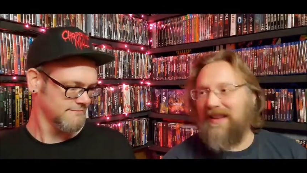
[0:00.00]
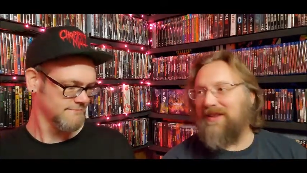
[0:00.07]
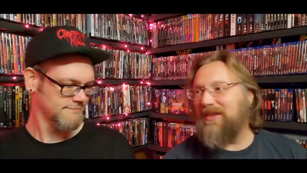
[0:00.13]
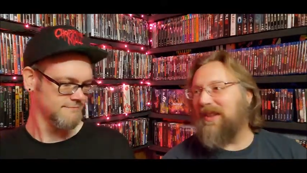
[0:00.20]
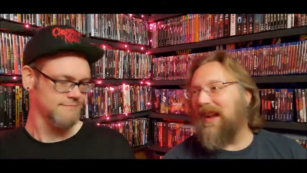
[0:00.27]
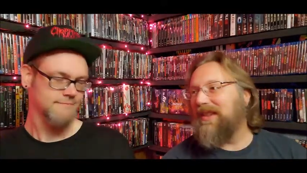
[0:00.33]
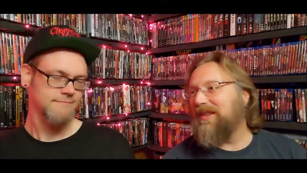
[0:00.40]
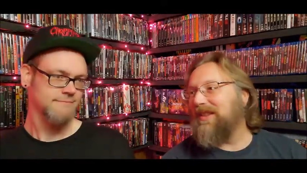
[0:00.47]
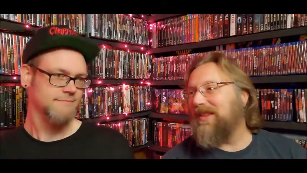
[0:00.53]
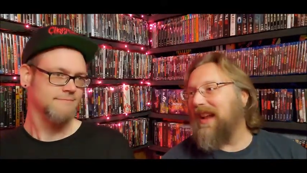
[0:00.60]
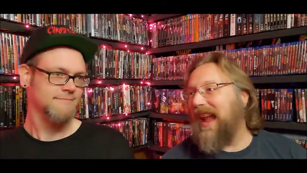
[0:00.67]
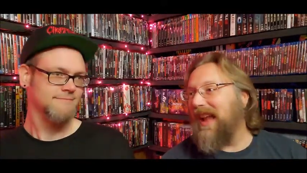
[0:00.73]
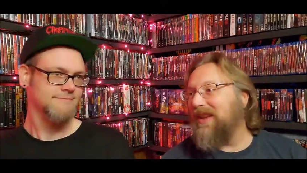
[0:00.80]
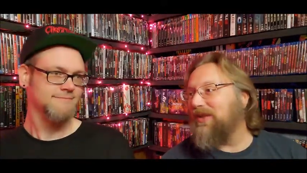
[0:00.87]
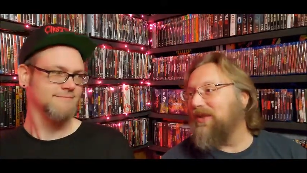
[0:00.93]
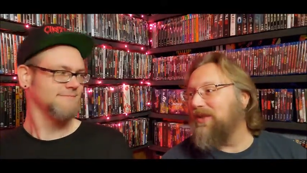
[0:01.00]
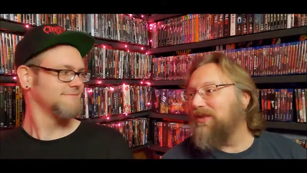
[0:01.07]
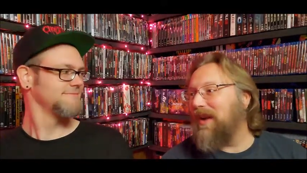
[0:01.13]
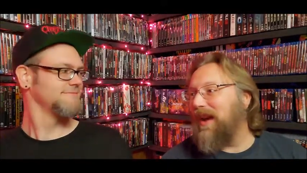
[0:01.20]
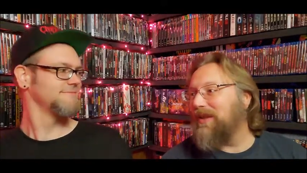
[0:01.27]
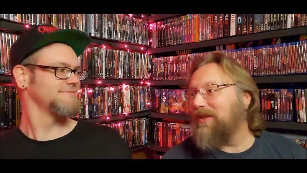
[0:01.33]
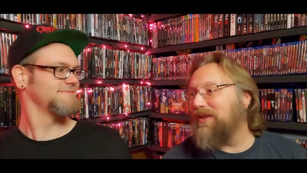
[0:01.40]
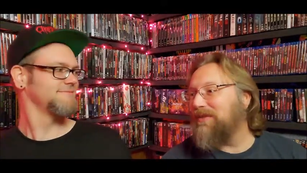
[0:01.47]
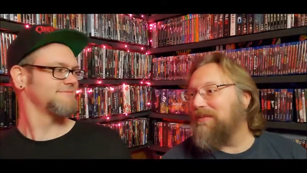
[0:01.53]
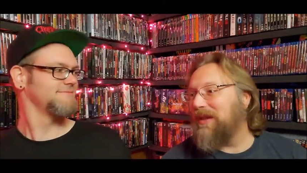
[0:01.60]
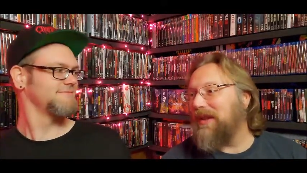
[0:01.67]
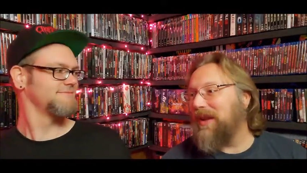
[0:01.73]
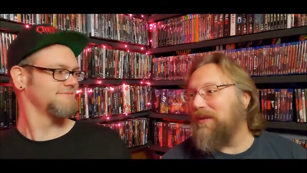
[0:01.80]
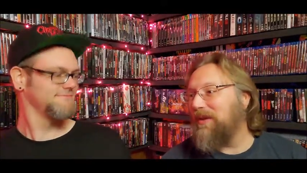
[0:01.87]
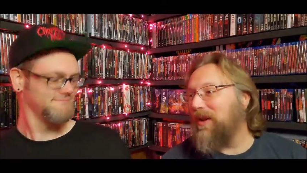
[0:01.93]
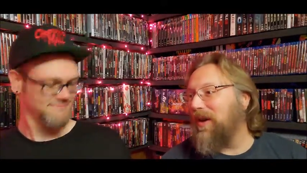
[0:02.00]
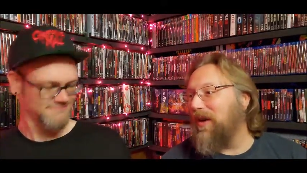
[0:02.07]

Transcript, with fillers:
Speaker 1: director and two writers, but they were